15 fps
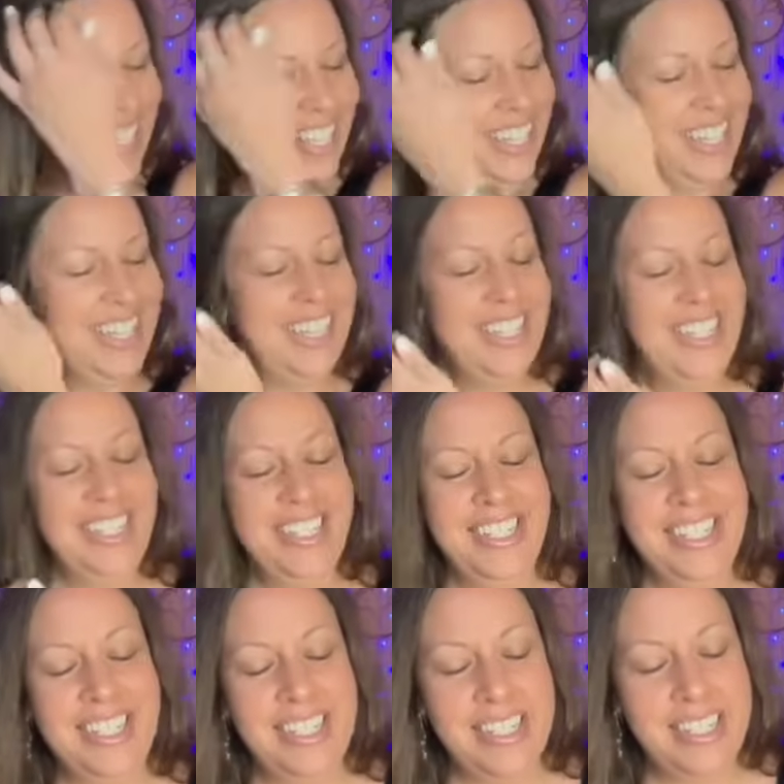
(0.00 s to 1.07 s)

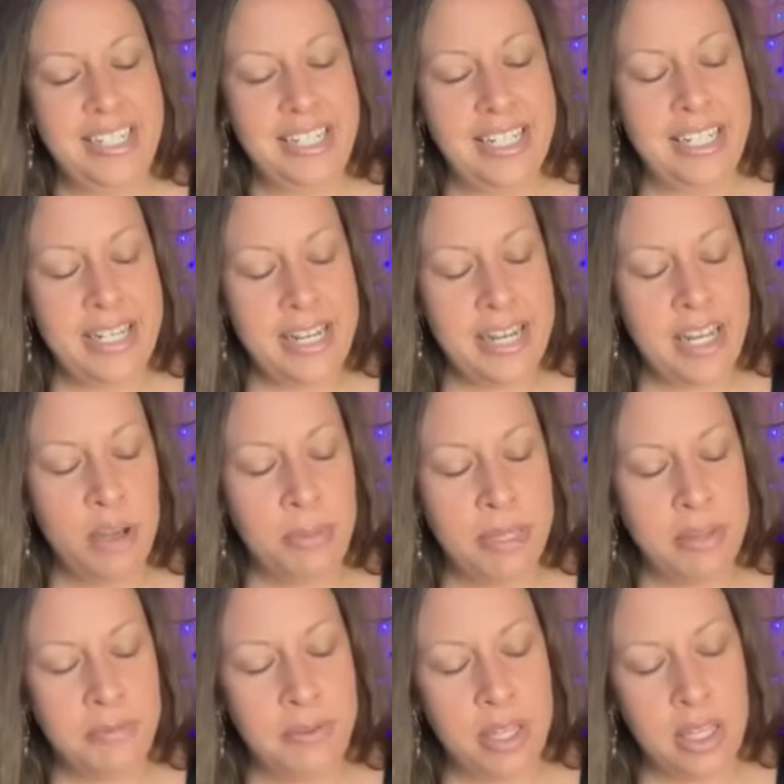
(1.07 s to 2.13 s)
Listen here,
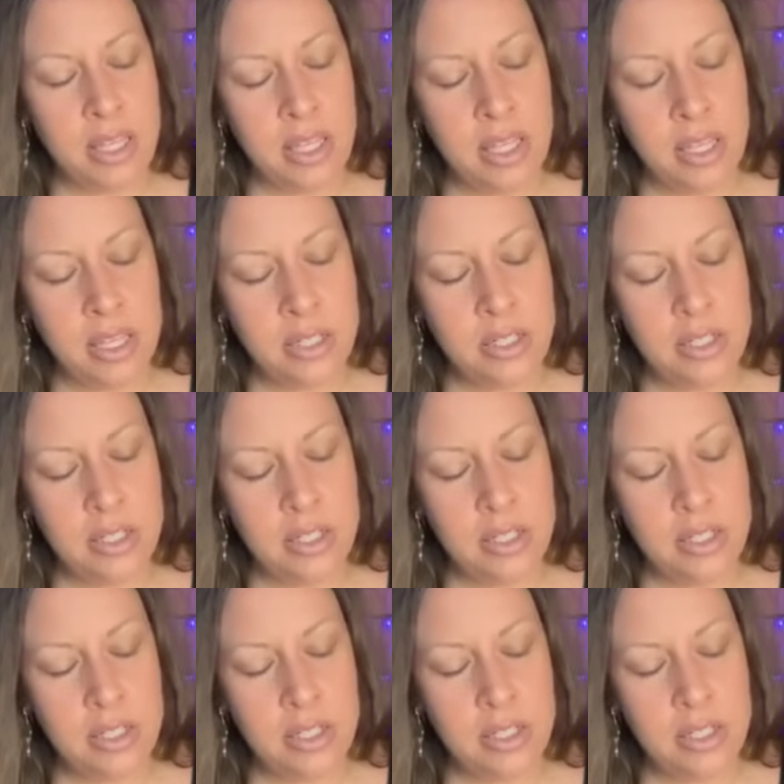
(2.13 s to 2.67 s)
motherfucker.